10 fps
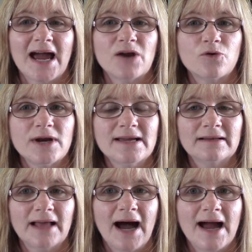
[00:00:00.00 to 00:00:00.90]
I
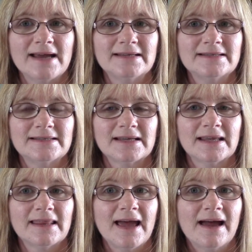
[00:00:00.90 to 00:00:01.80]
realized
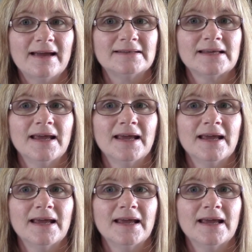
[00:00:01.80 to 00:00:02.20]
that